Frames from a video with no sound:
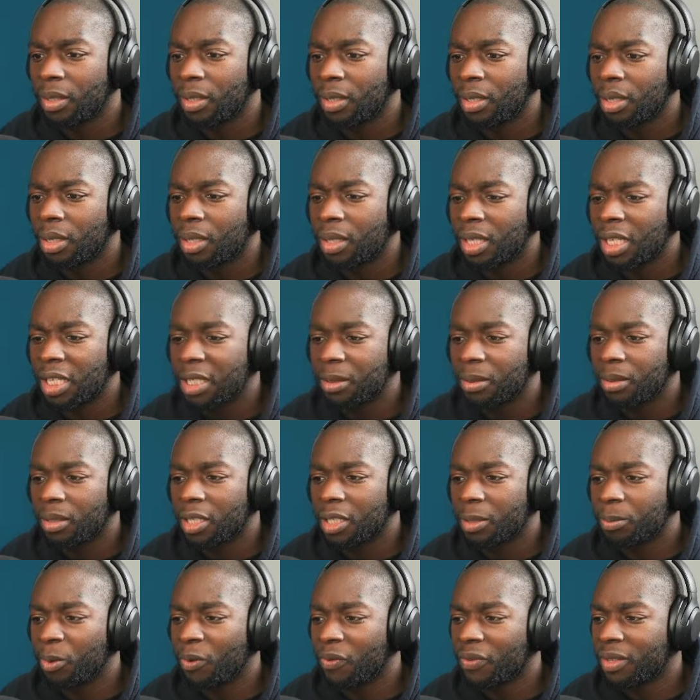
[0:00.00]
Let's
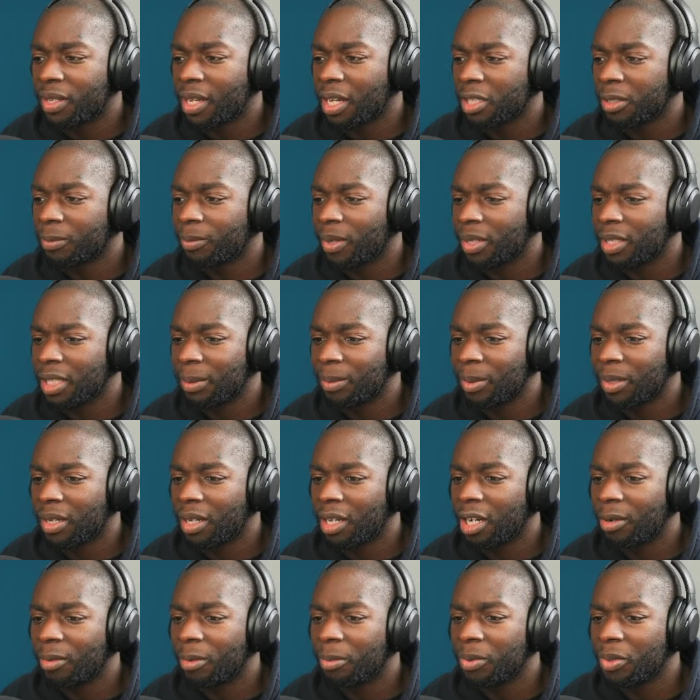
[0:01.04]
move this action button a bit higher. I
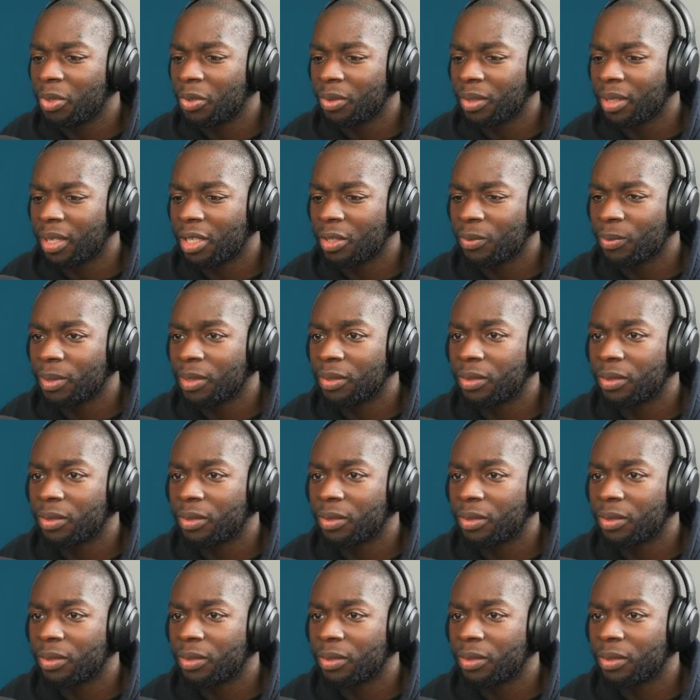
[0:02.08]
remember doing that as well.